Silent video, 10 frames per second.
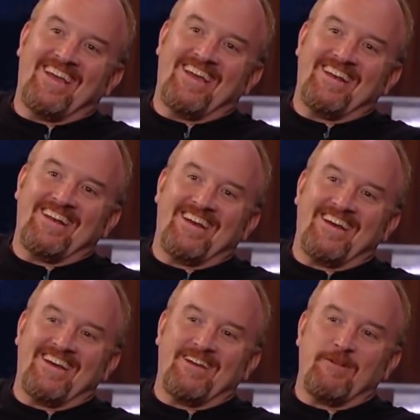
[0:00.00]
And
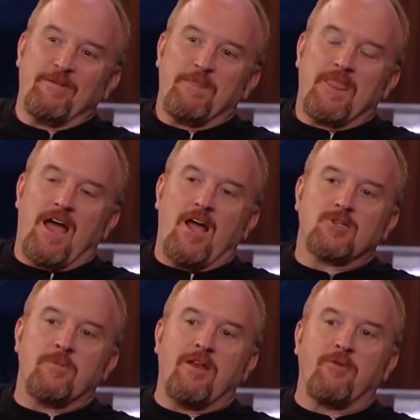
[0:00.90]
I
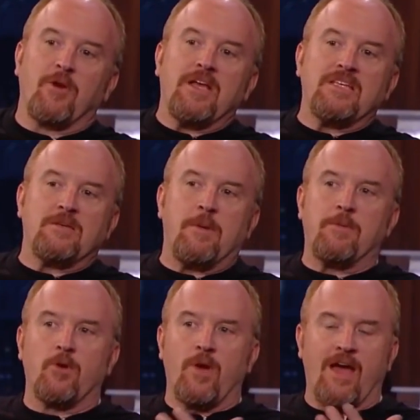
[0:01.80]
also made it very easy.
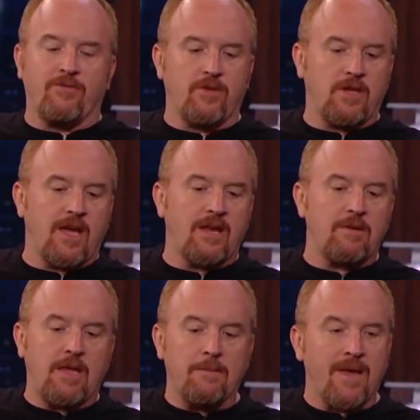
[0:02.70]
People don't have to
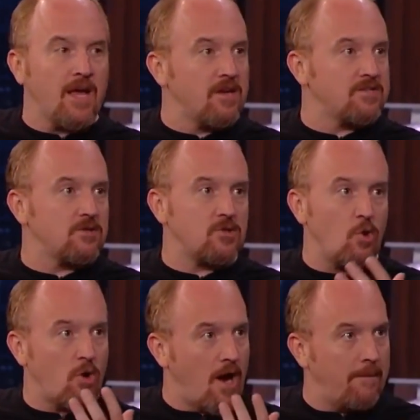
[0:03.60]
get emails. There's
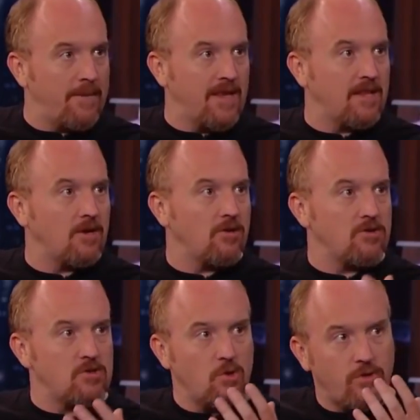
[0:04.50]
no company
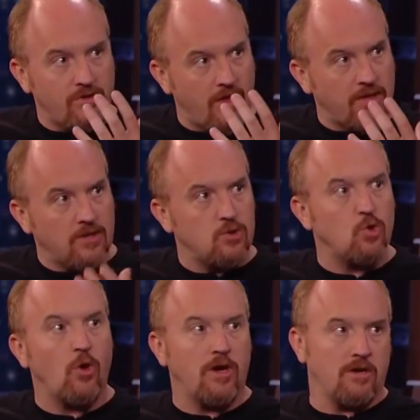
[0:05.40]
there's nothing to
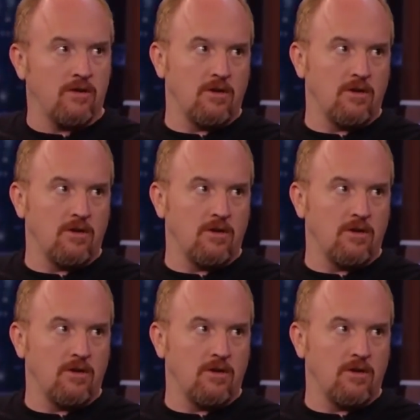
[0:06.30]
join.